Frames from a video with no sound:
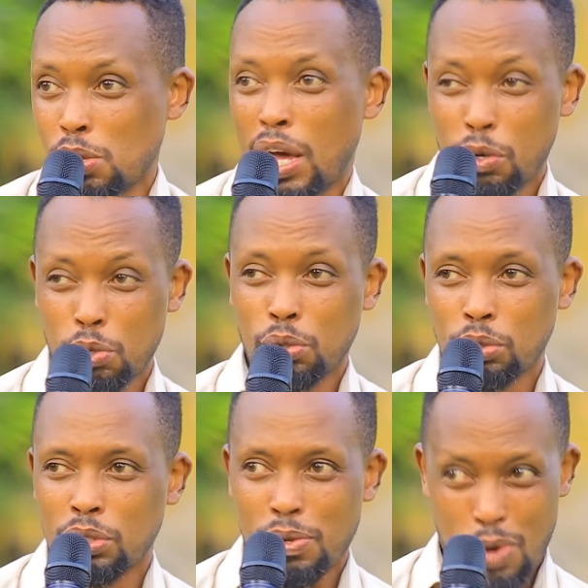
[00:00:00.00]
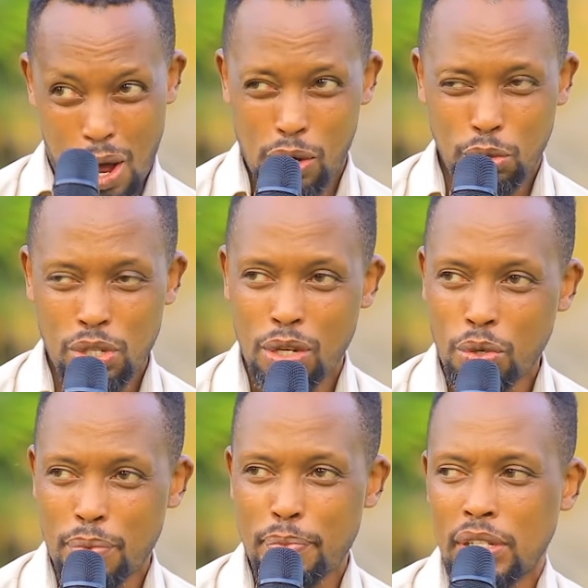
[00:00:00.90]
I go to
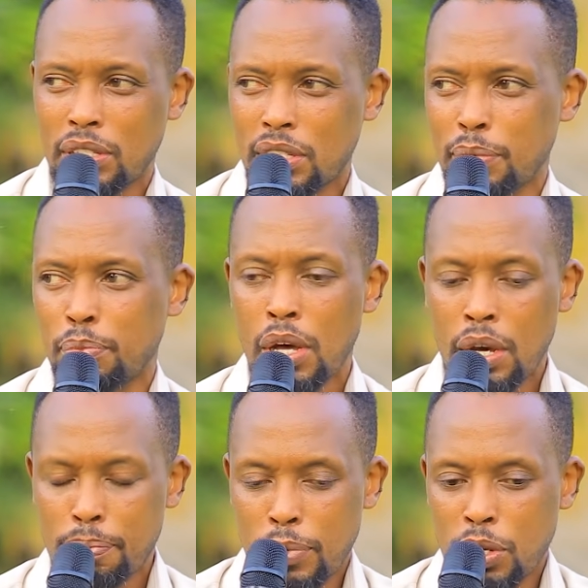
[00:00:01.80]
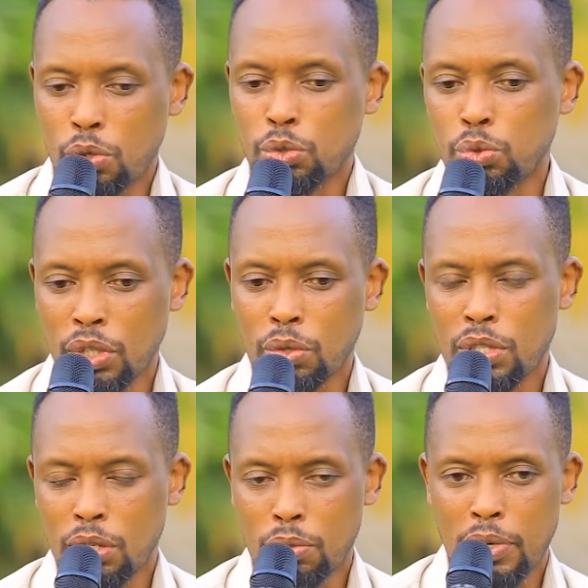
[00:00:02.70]
Jacuri mainstream, Bereko
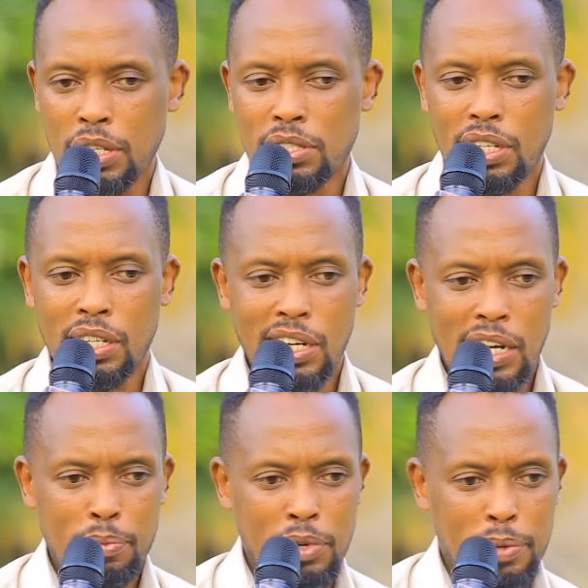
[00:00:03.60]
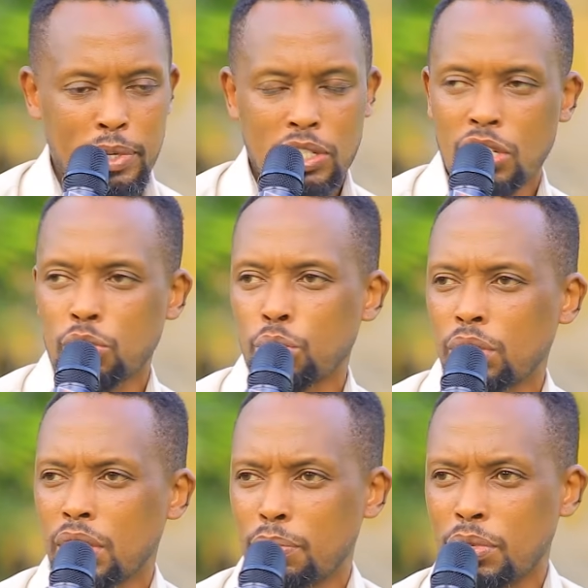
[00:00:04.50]
Tuzaku Jacuma Instagram, Nama
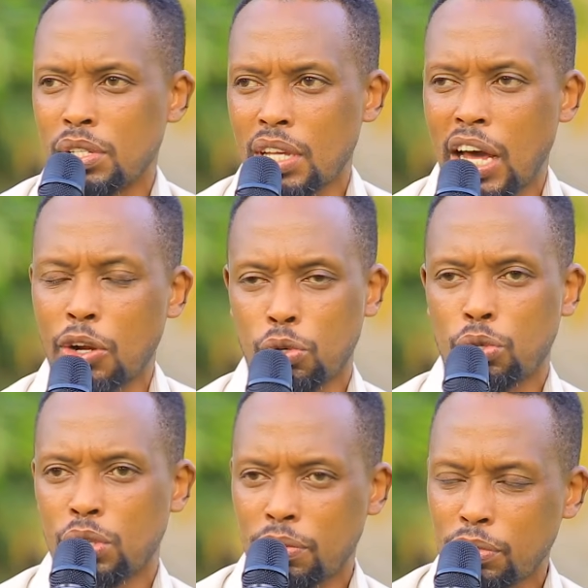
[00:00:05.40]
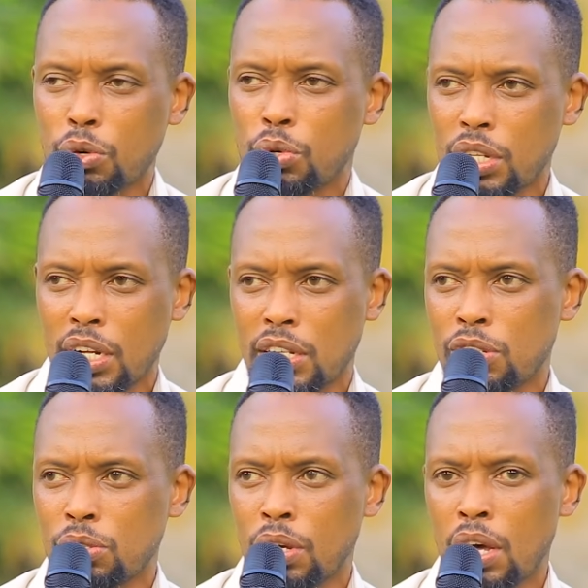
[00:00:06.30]
TikTok, Nevichi. I couldn't know the Gakuri
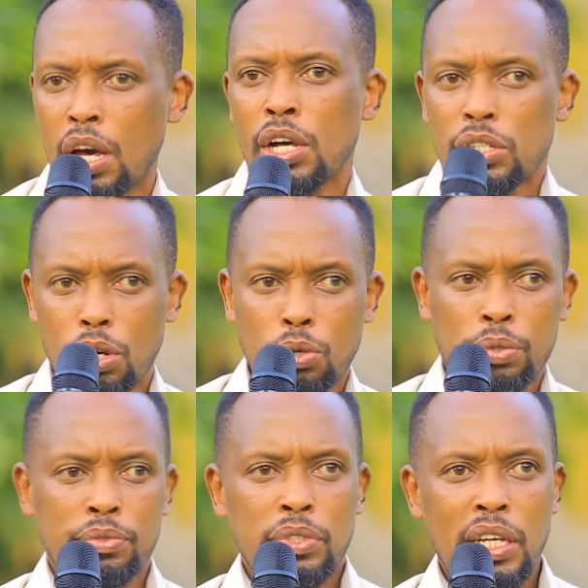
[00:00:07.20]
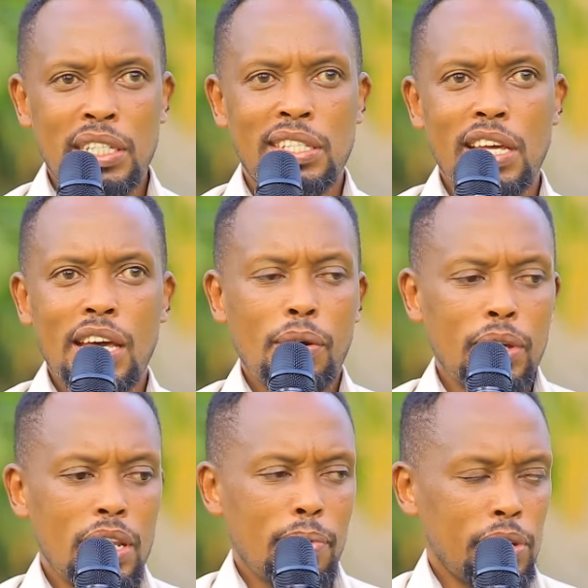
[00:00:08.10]
idea. So,
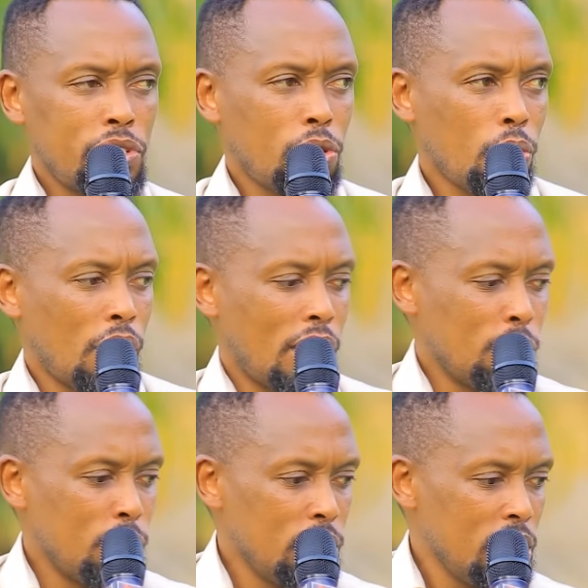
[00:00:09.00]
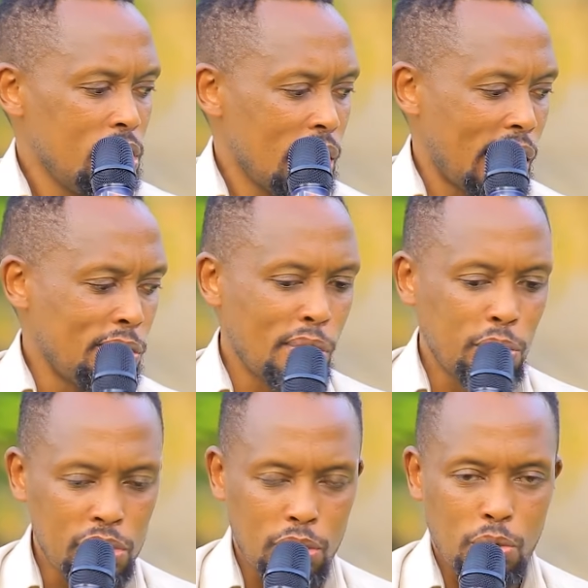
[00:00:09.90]
Jeven Ivanziko, Wundi, I will
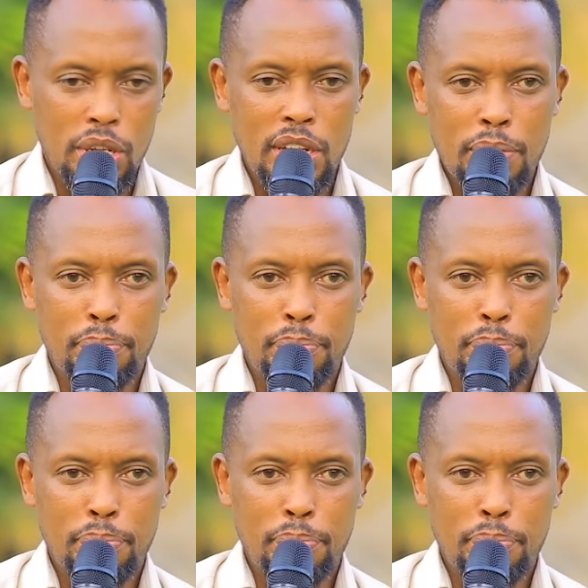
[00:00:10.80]
Uzikuri,